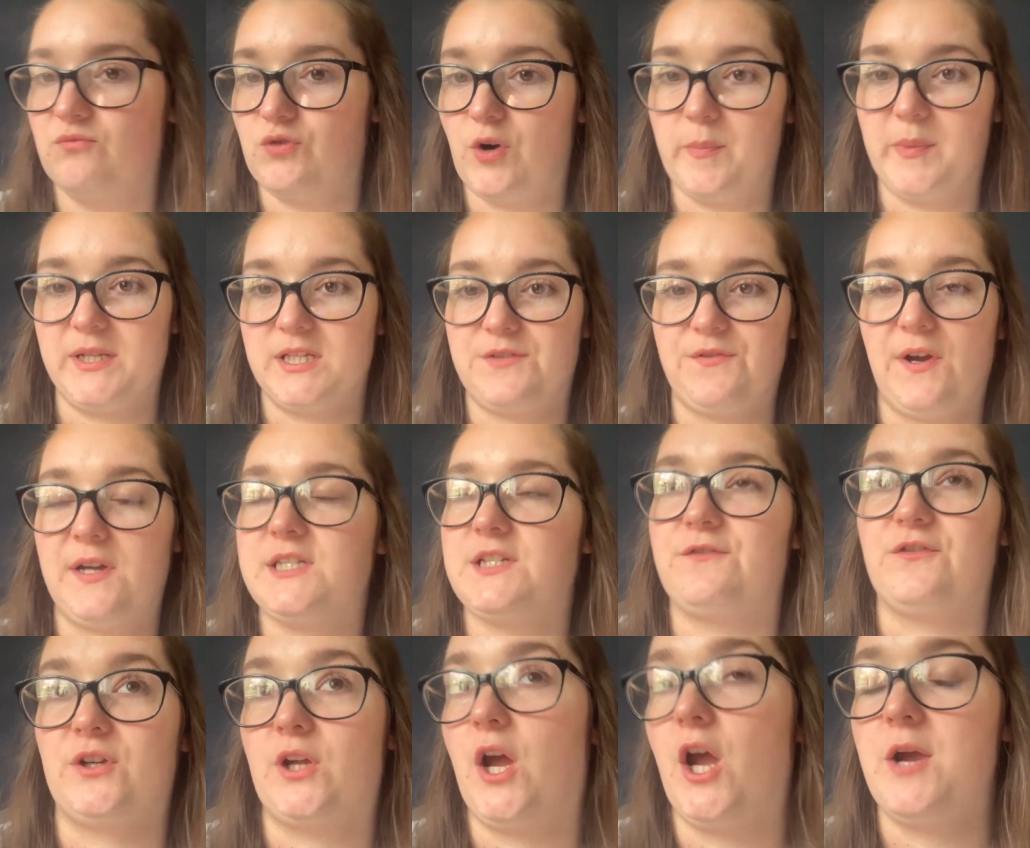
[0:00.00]
Robin's very
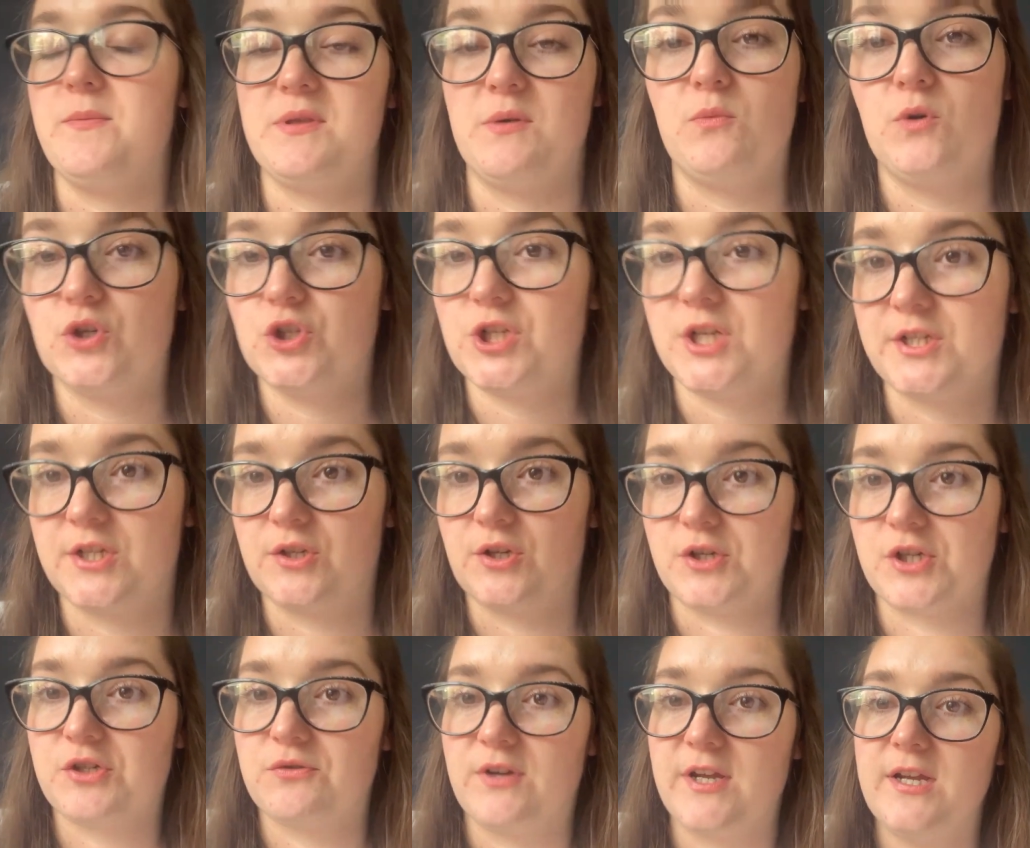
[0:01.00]
different at home than what she is at
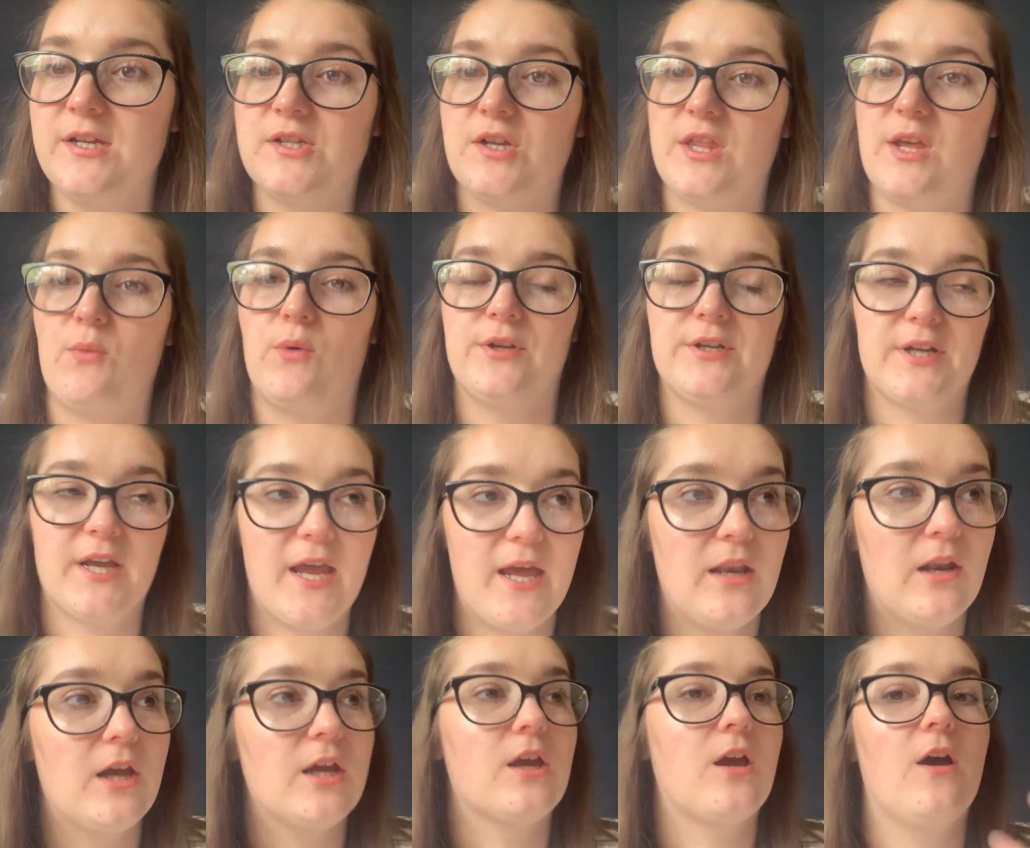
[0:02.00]
nursery, so they want to get
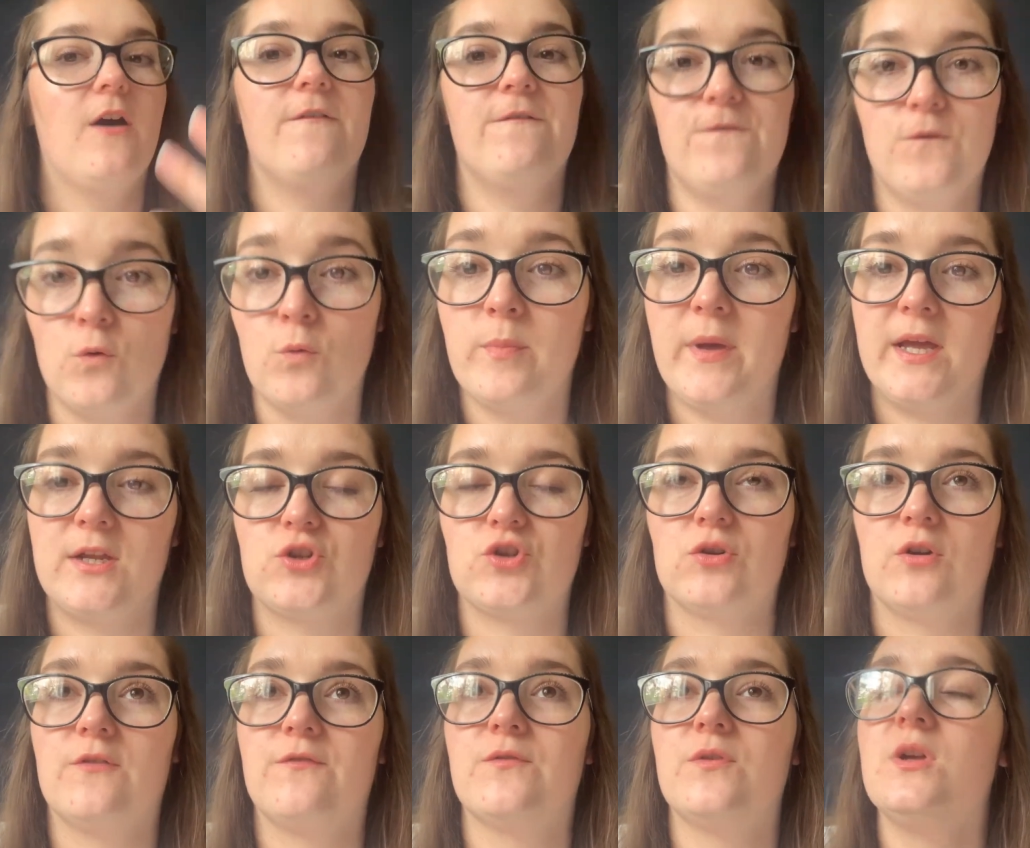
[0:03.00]
like a full picture
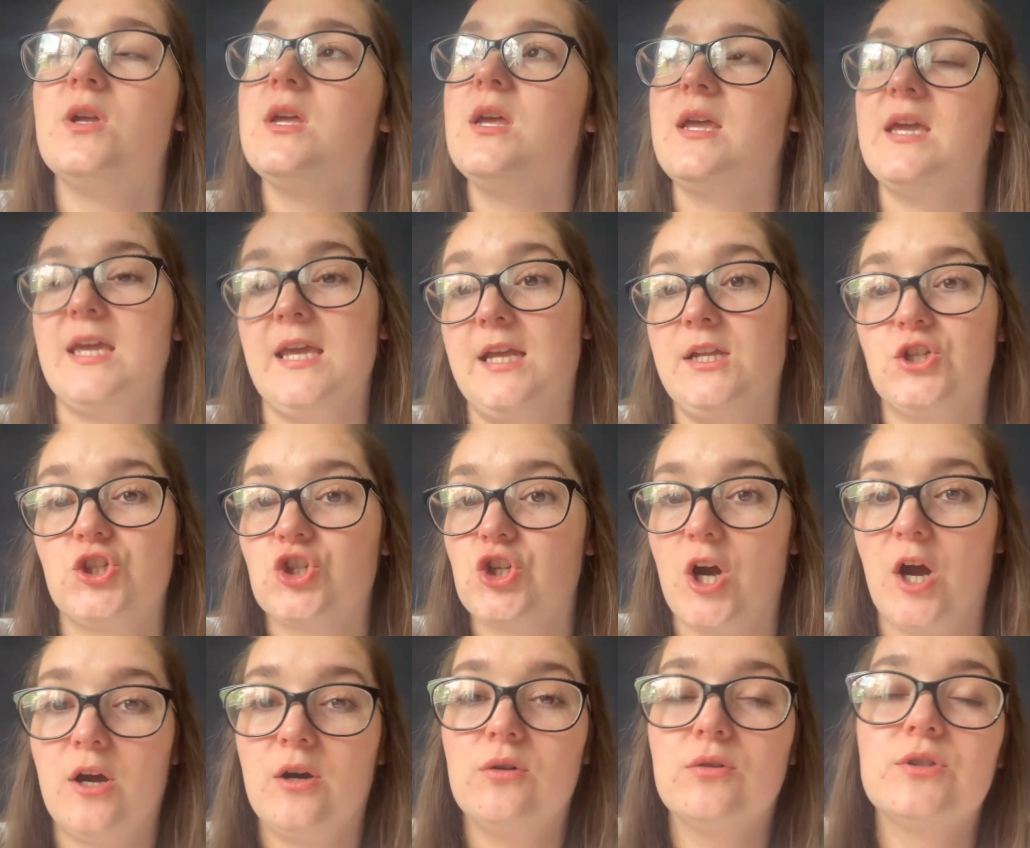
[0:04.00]
of each
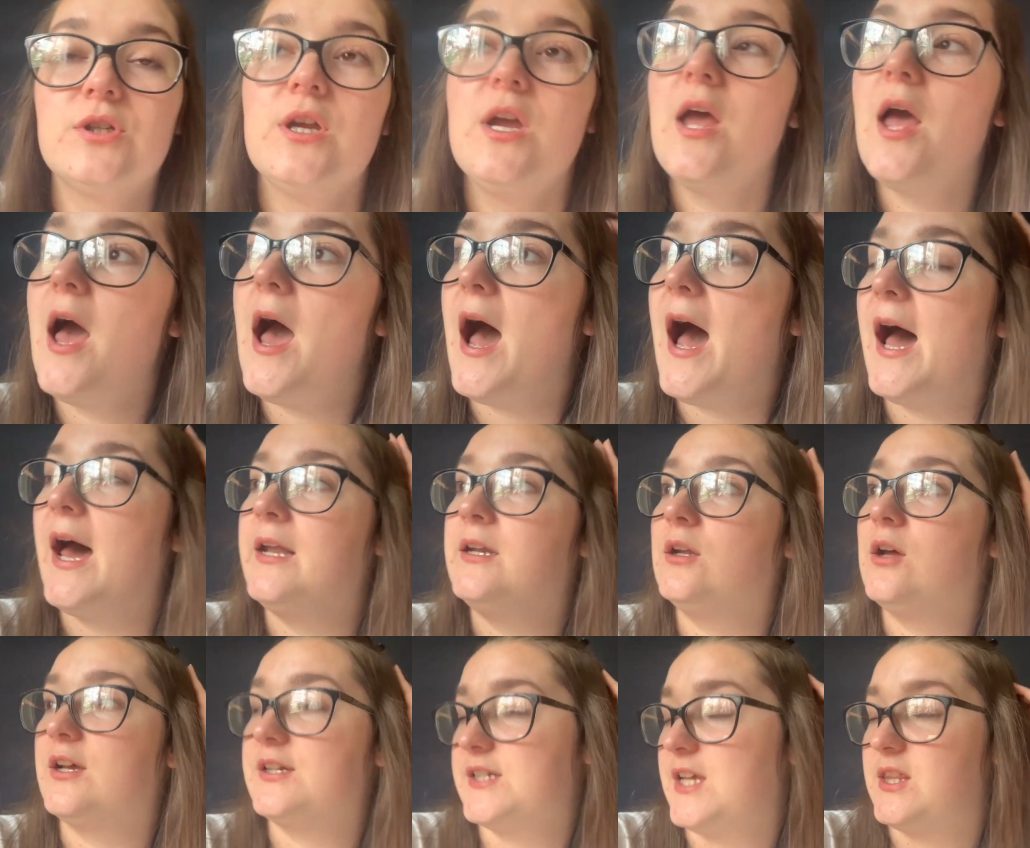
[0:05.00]
child. And
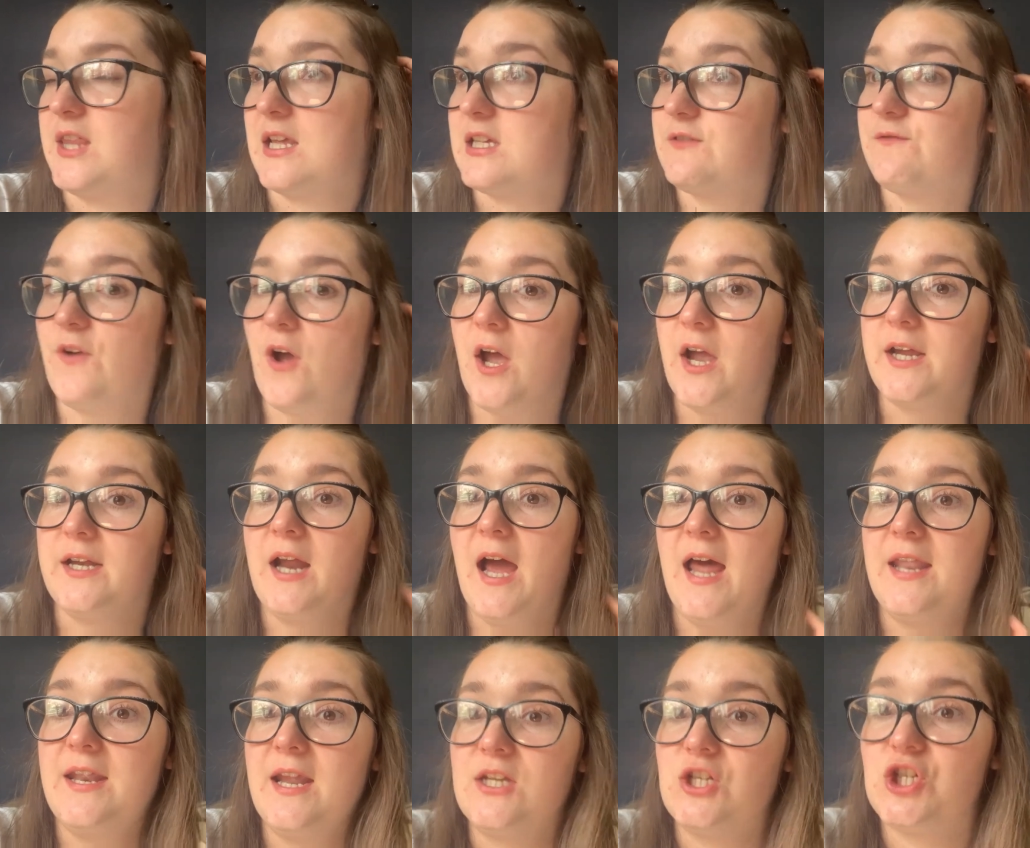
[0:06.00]
I said that's fine.
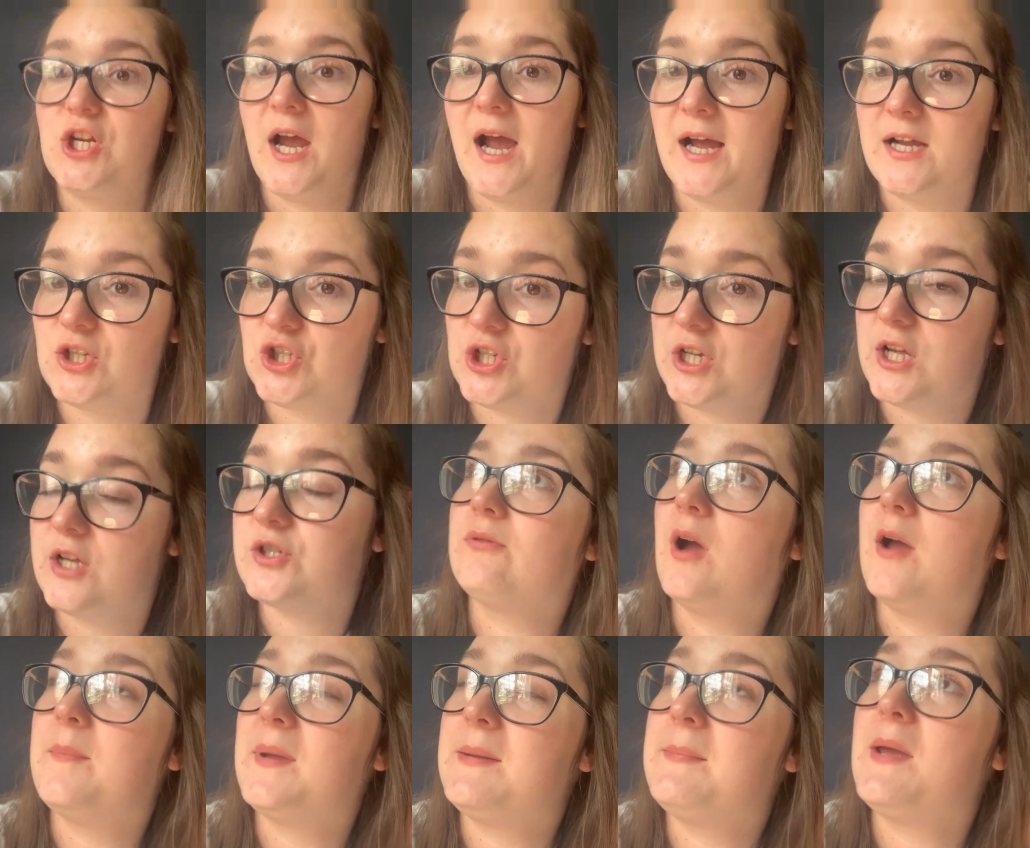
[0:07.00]
And then she actually, because
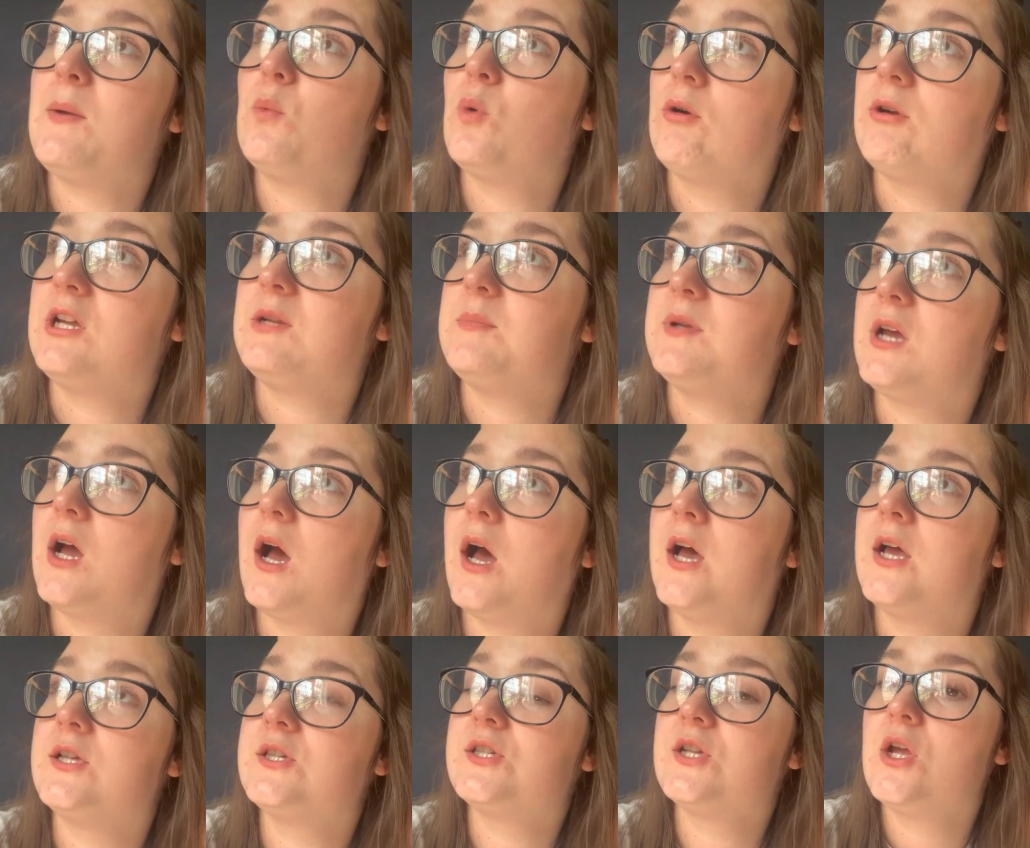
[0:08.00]
I've been a bit worried,
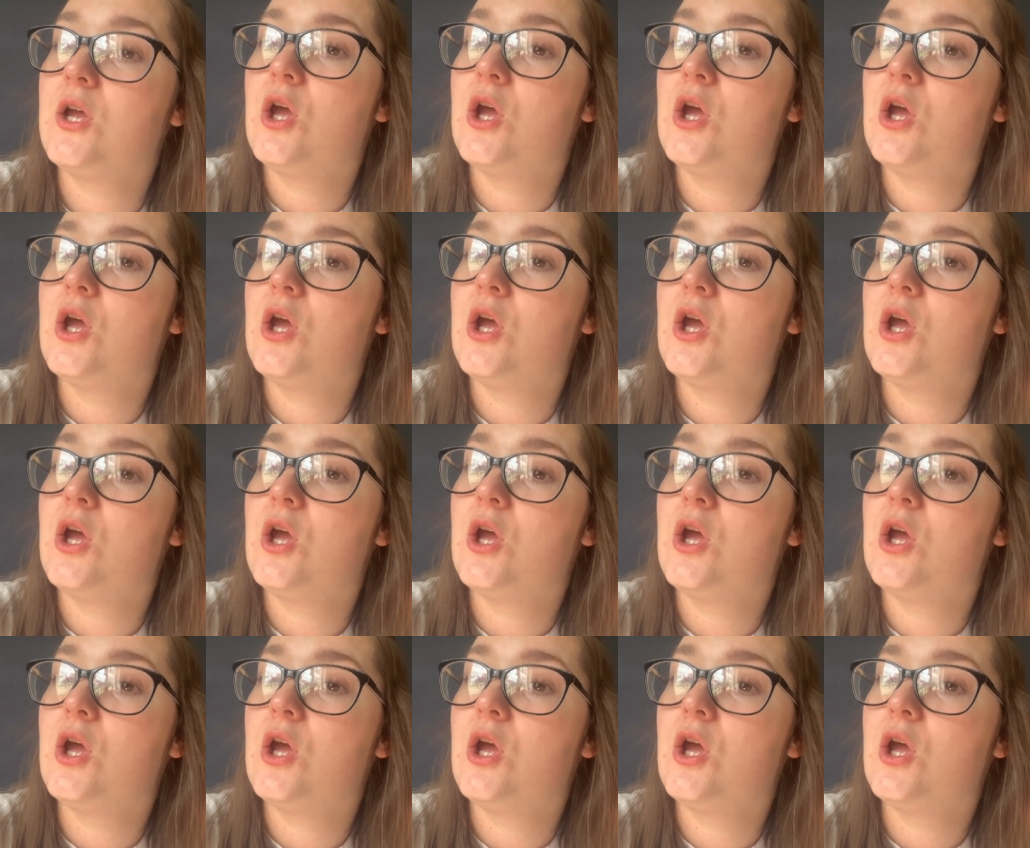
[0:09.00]
because